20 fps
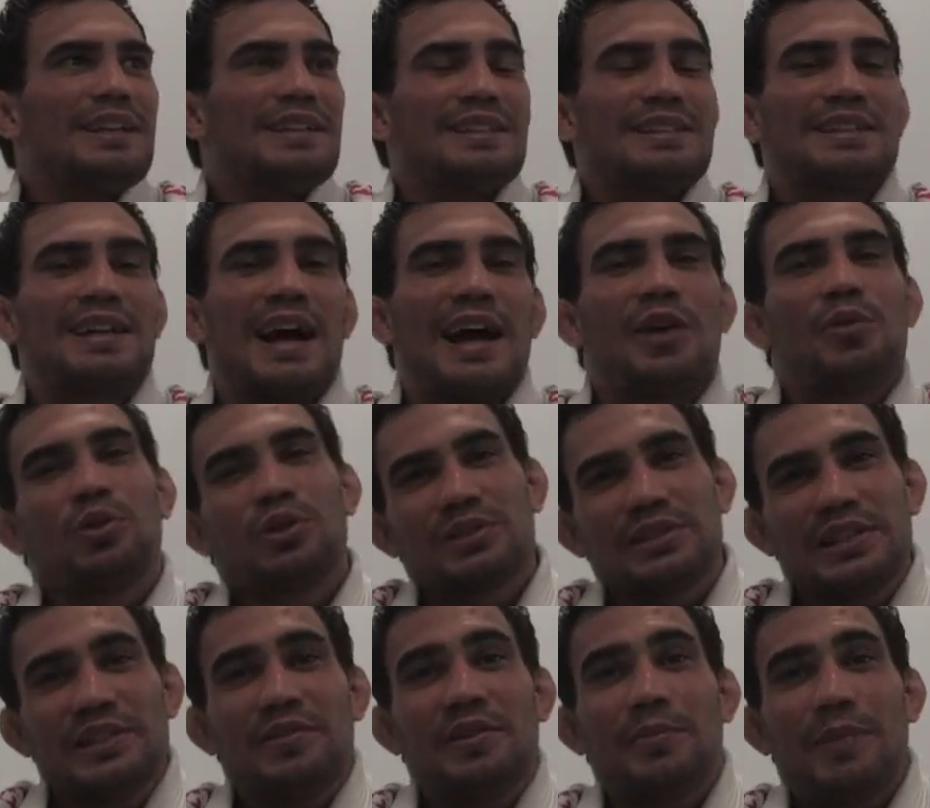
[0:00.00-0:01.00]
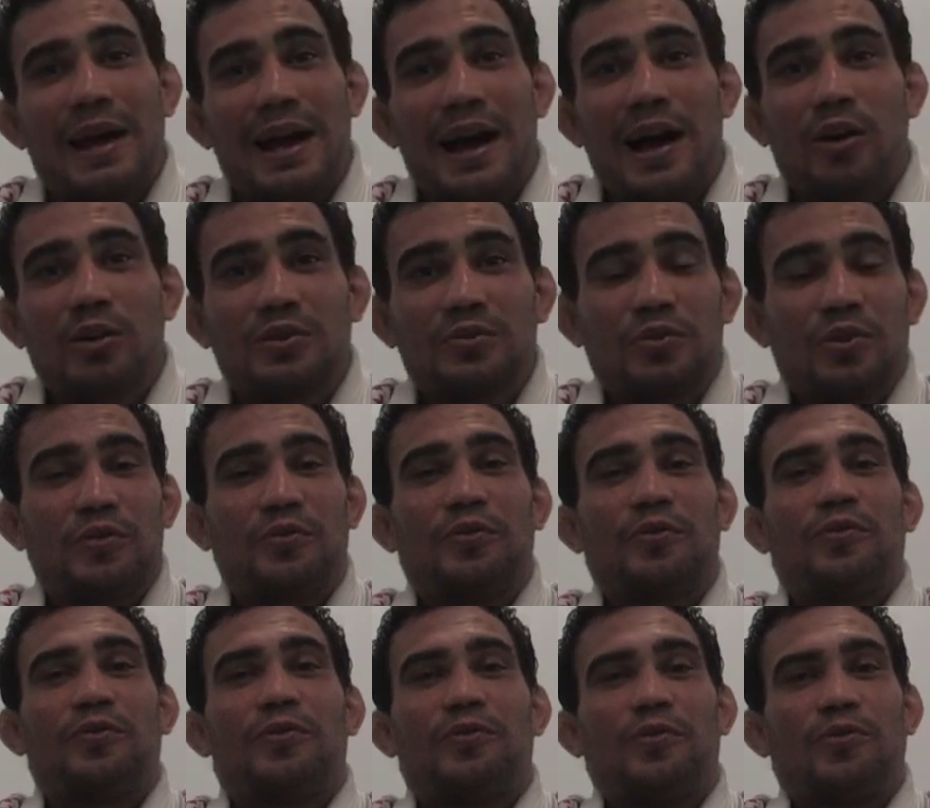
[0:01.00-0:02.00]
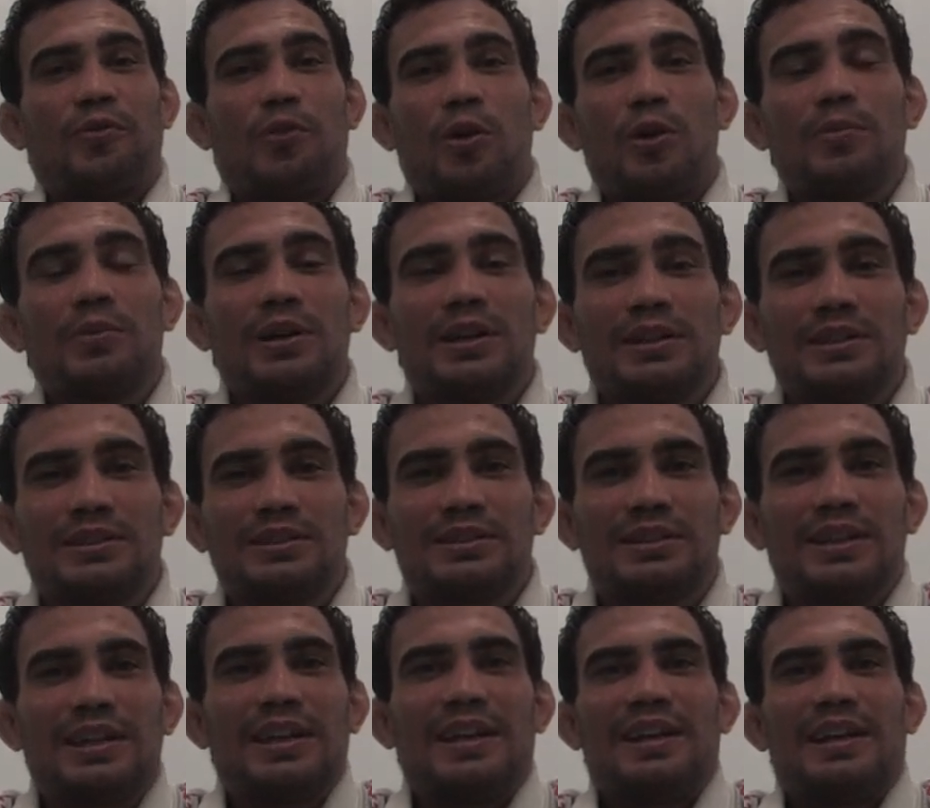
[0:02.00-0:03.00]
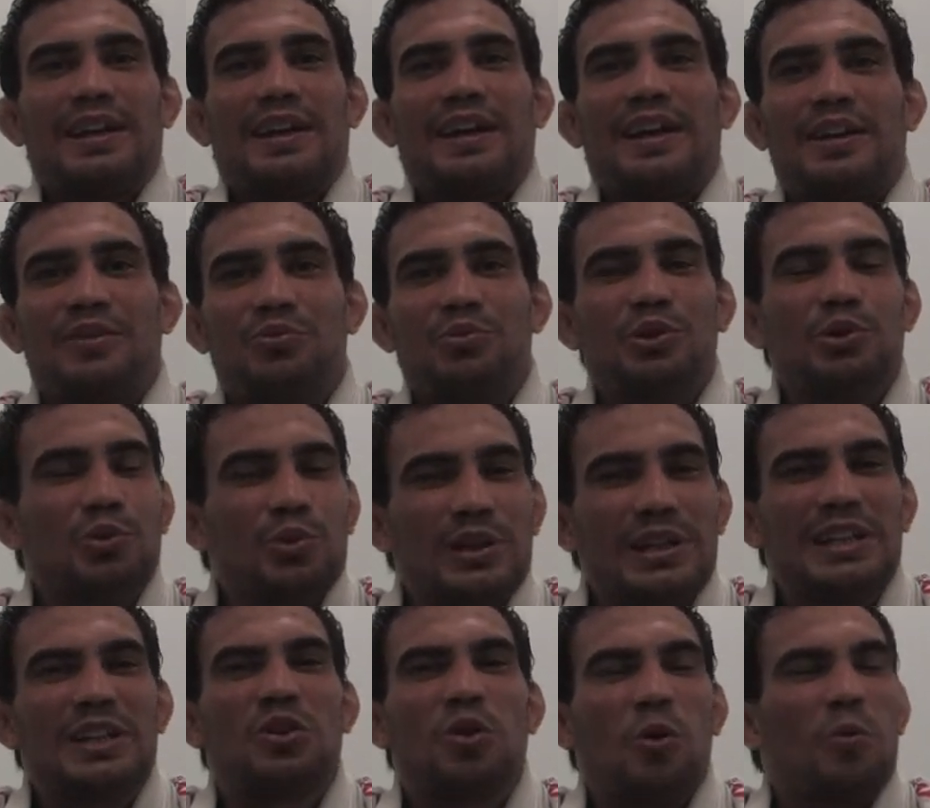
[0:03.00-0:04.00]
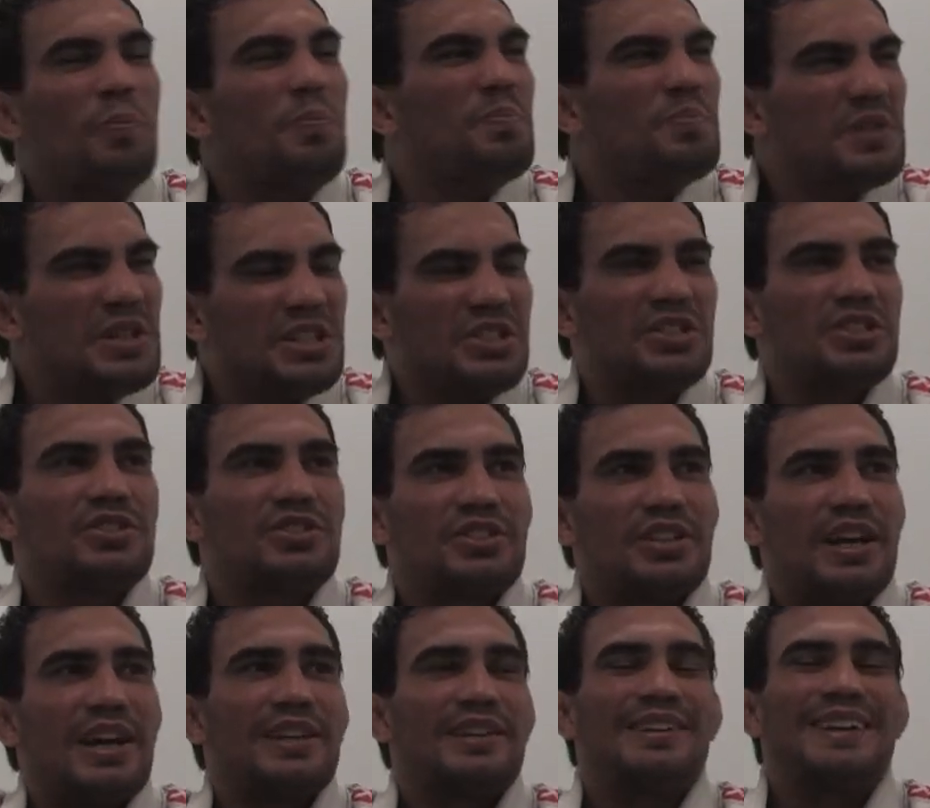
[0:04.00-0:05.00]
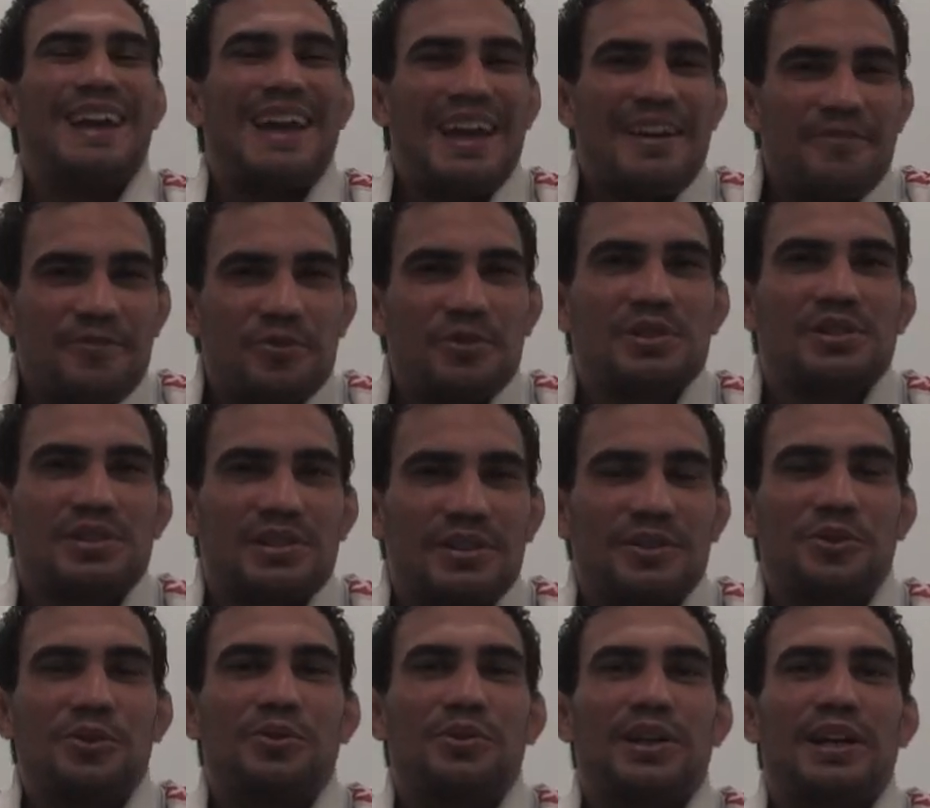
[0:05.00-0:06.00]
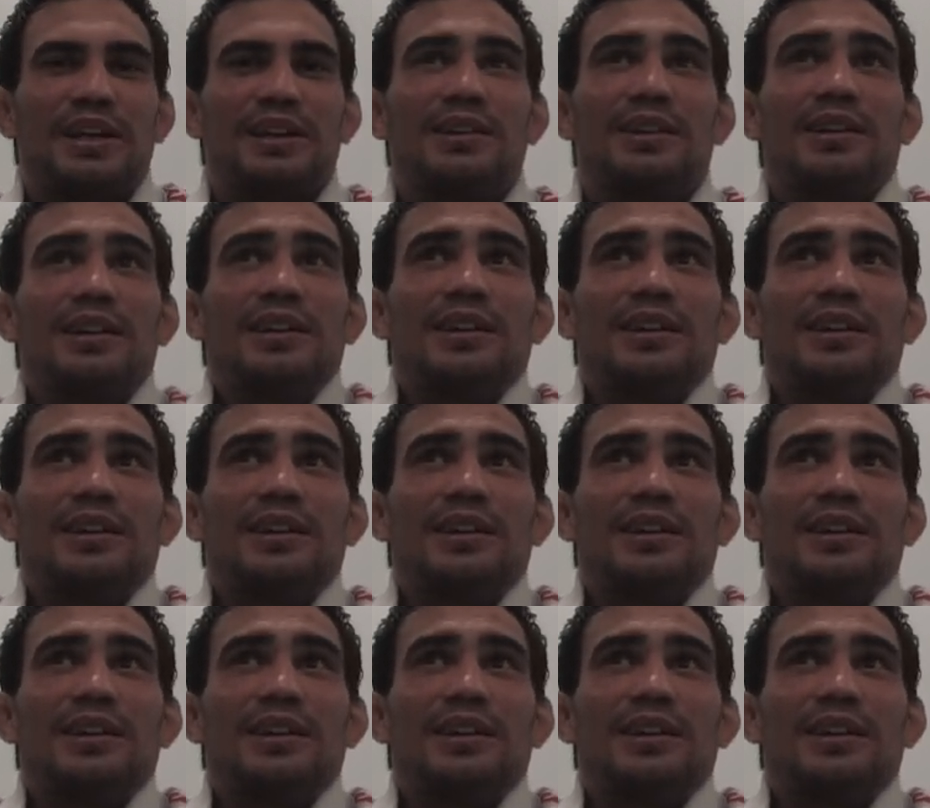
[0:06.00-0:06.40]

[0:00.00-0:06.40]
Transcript: this guy was leaving my house for four months and we really compete each other every single day.